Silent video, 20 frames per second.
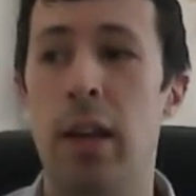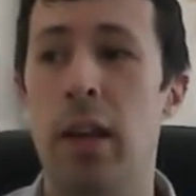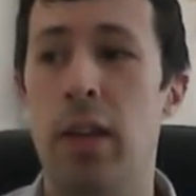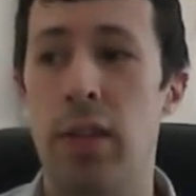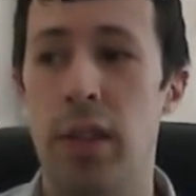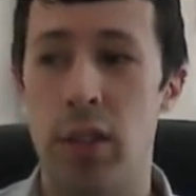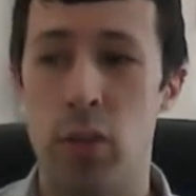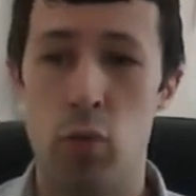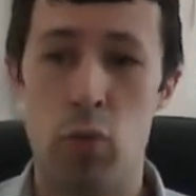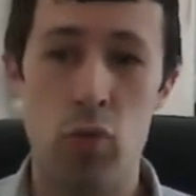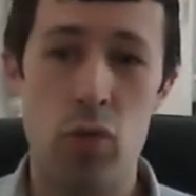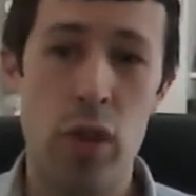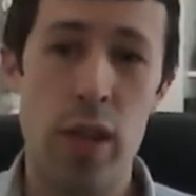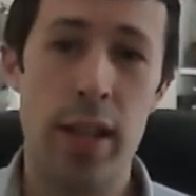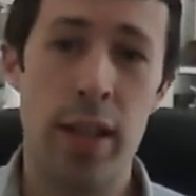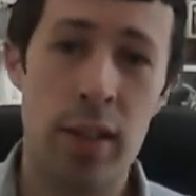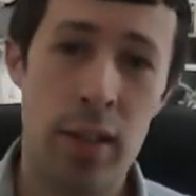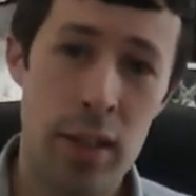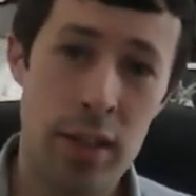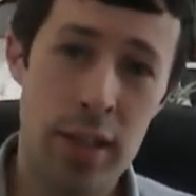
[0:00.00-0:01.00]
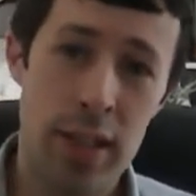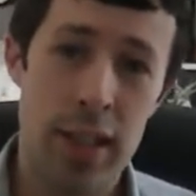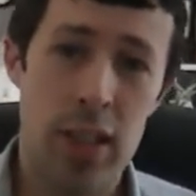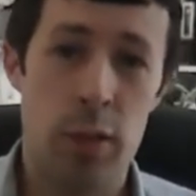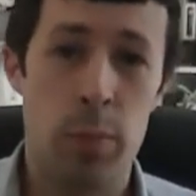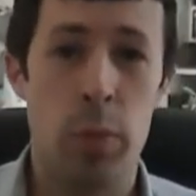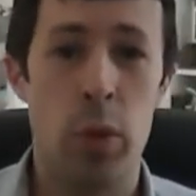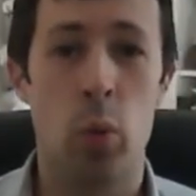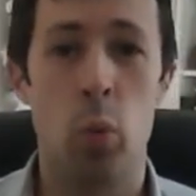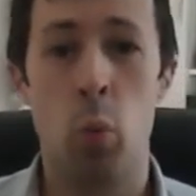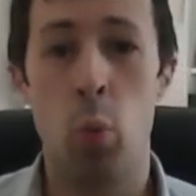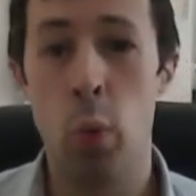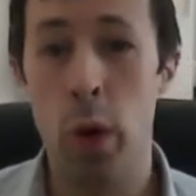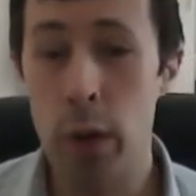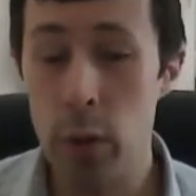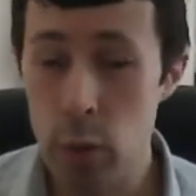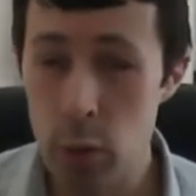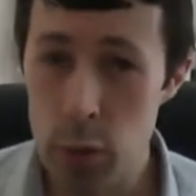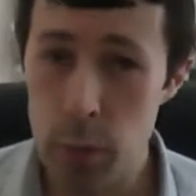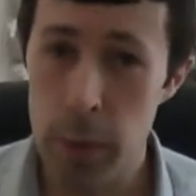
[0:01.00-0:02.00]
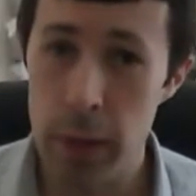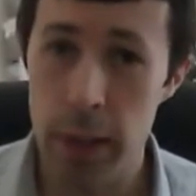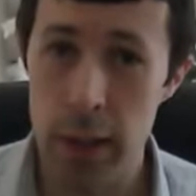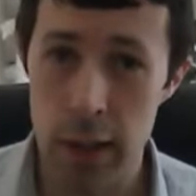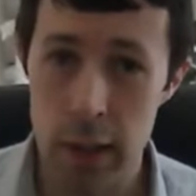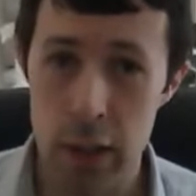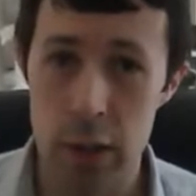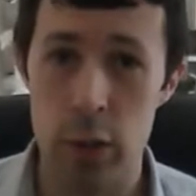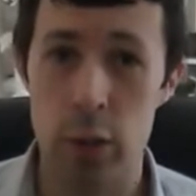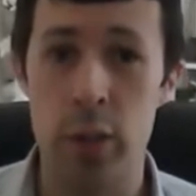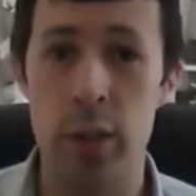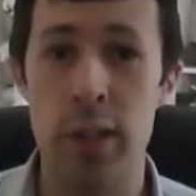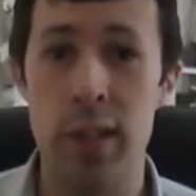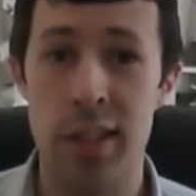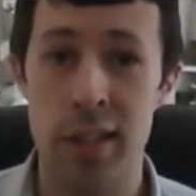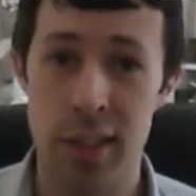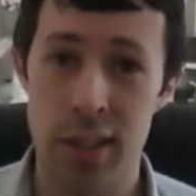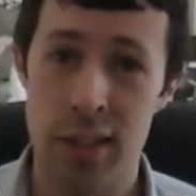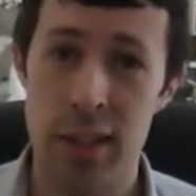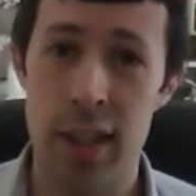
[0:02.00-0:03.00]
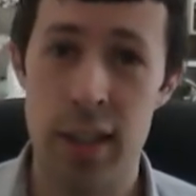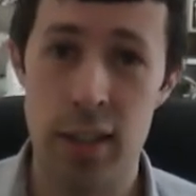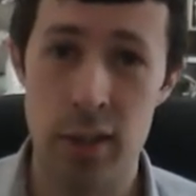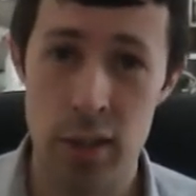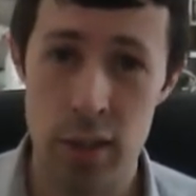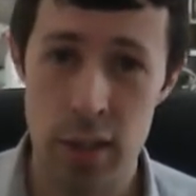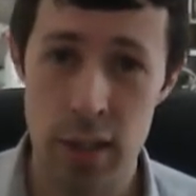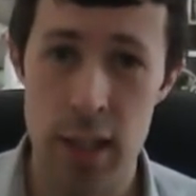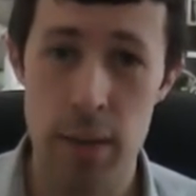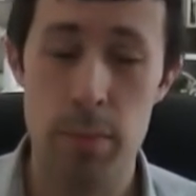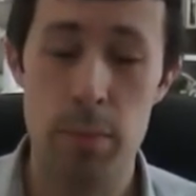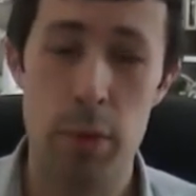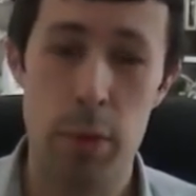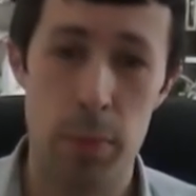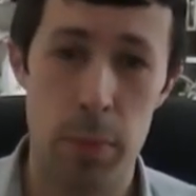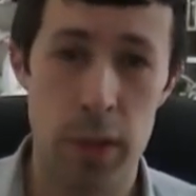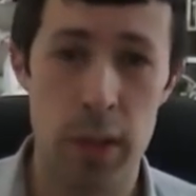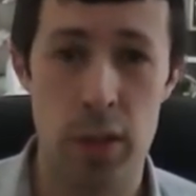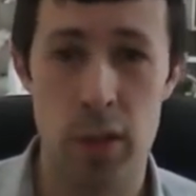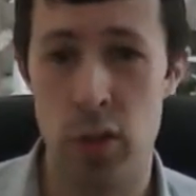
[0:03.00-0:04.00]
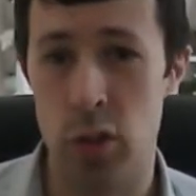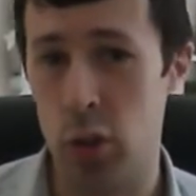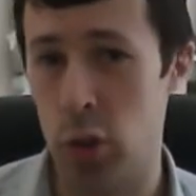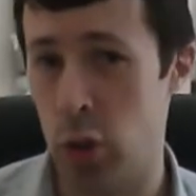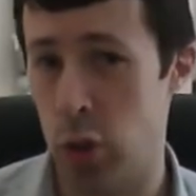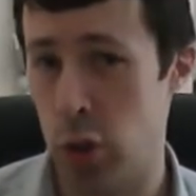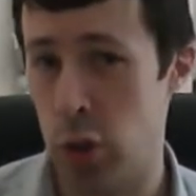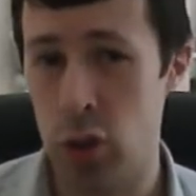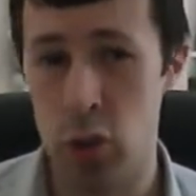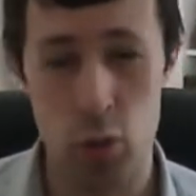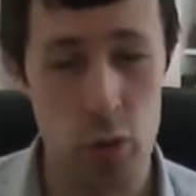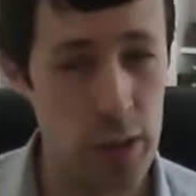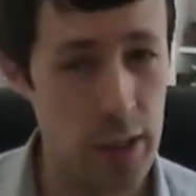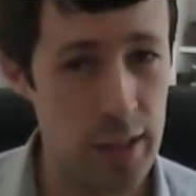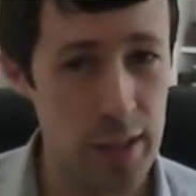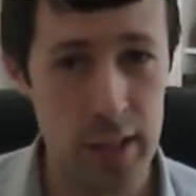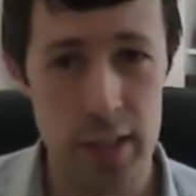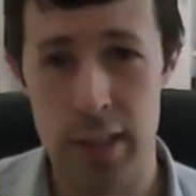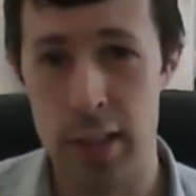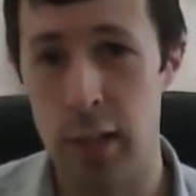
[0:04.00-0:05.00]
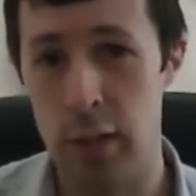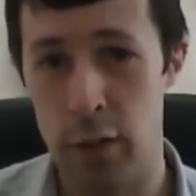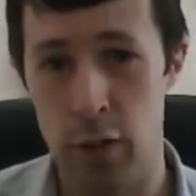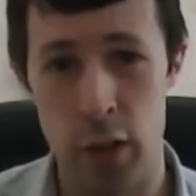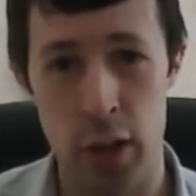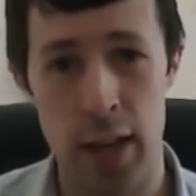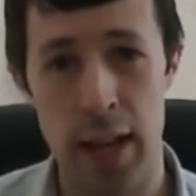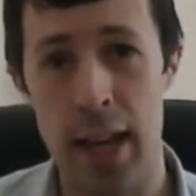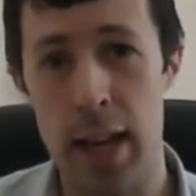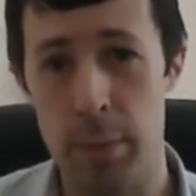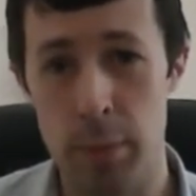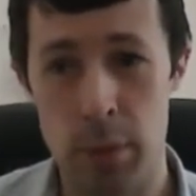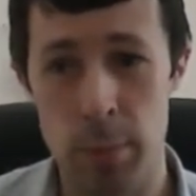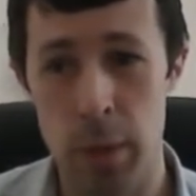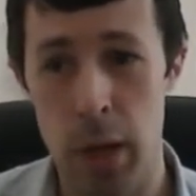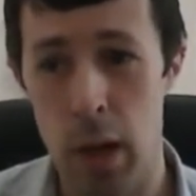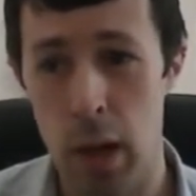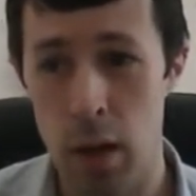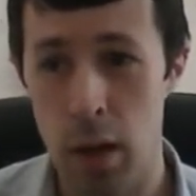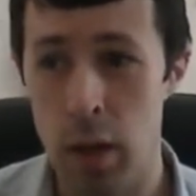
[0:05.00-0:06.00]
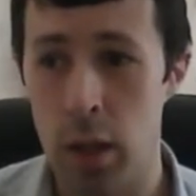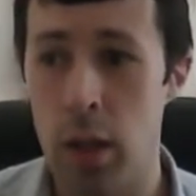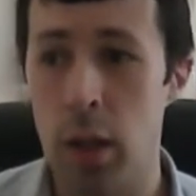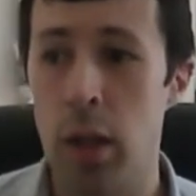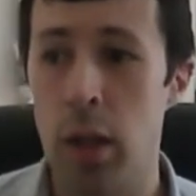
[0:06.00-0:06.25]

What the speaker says: This written assessment won't be included in a second attempt because you're just resitting for a capped mark.